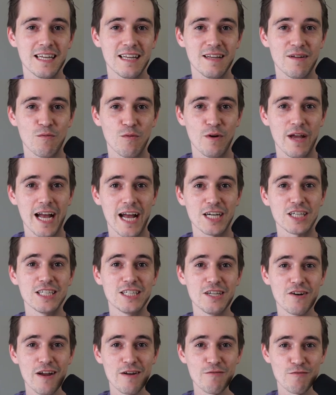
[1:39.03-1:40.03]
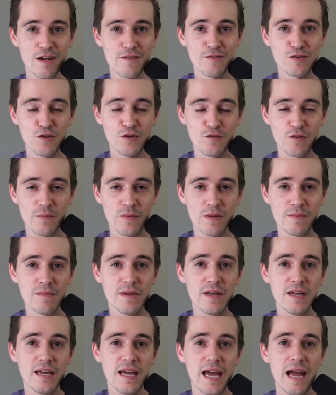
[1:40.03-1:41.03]
we actually generate revenue from them,
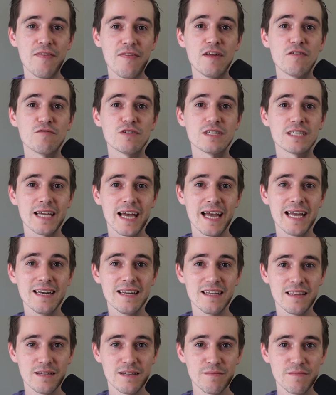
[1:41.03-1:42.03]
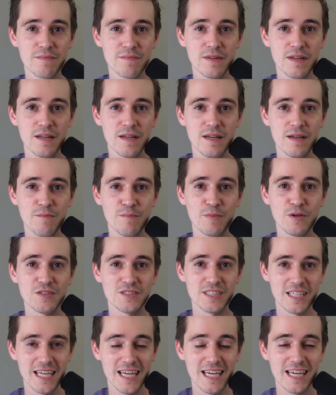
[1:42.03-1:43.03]
and then retaining them. Because
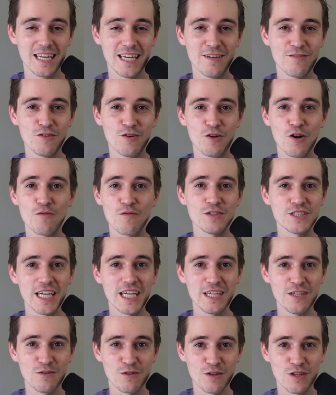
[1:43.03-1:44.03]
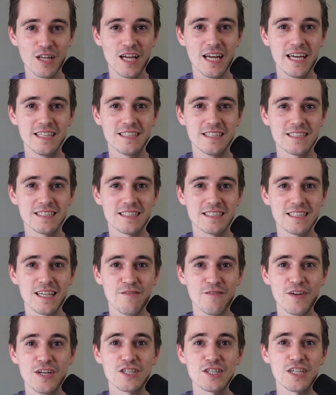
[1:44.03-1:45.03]
again, if you're not retaining your clients,
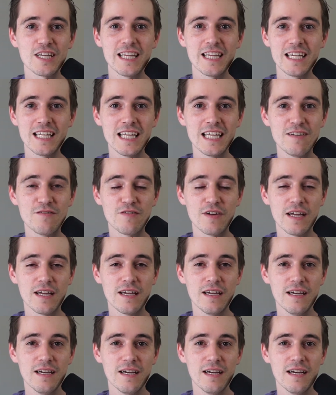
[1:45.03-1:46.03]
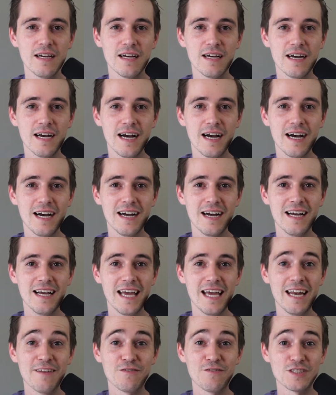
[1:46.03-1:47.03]
eventually they're leaving.
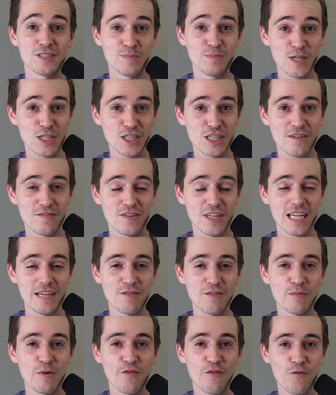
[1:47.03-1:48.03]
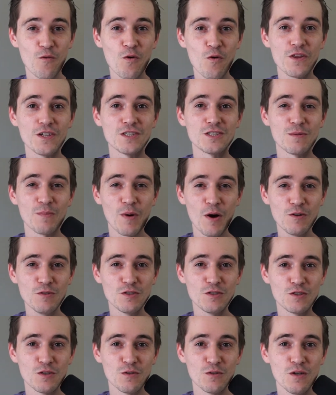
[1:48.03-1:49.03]
And especially if they're leaving before they're
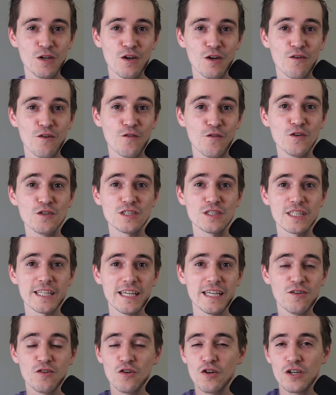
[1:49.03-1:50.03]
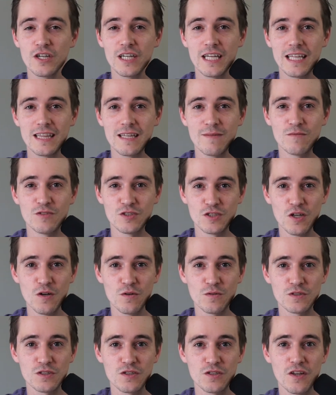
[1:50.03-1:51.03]
supposed to, firstly, you're not going to get them
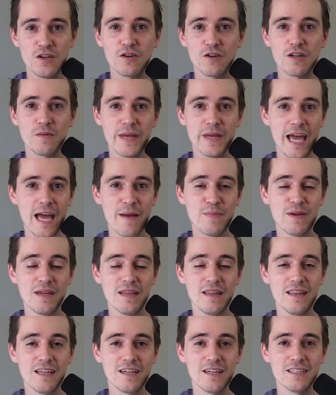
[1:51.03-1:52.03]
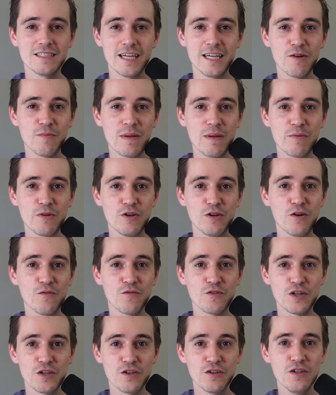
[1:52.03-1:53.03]
results. So they're not going to be happy and they're going to tell people that you're not
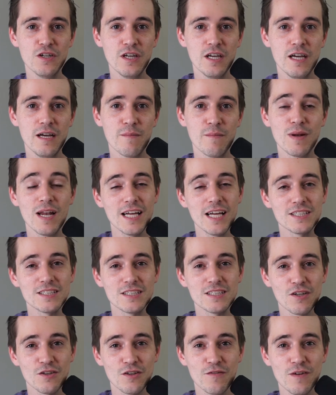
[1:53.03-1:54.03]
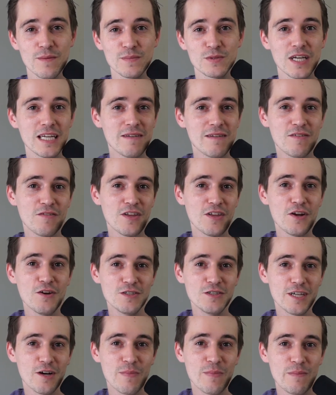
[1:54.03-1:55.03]
very good. Plus, on the flip side, even if they don't
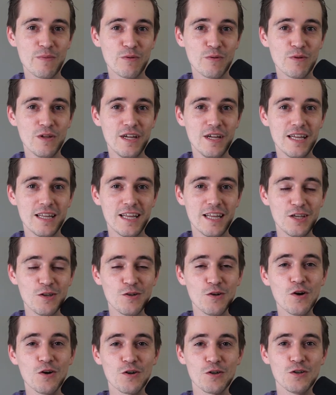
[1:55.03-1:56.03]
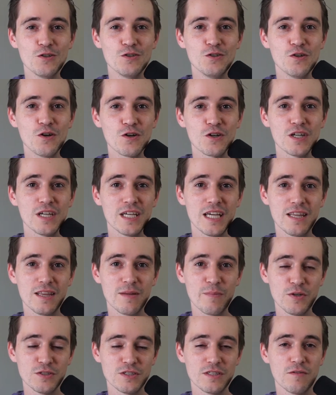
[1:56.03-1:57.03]
tell people that you're not good, you're not going to get the
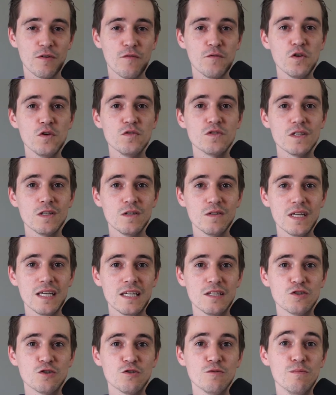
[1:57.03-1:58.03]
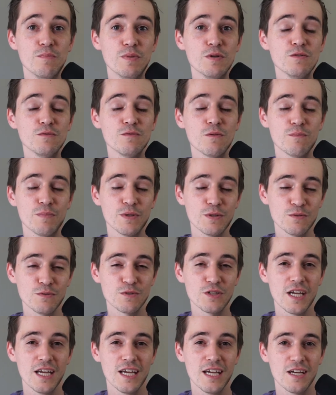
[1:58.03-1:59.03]
positive reviews that you need to
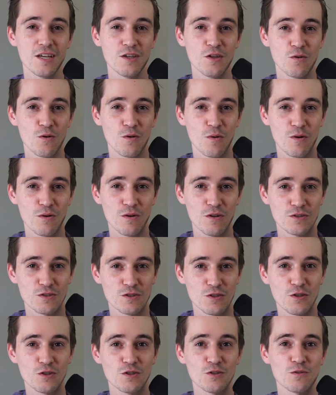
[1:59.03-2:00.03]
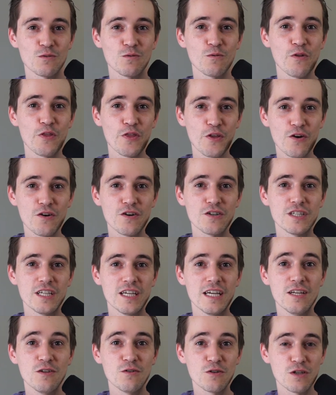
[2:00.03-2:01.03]
build your social authority
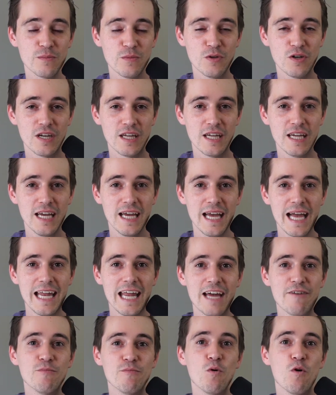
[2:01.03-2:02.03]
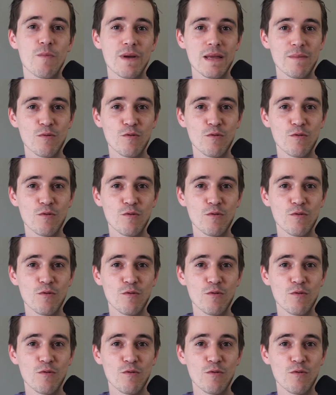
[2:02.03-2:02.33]
in your community and have more people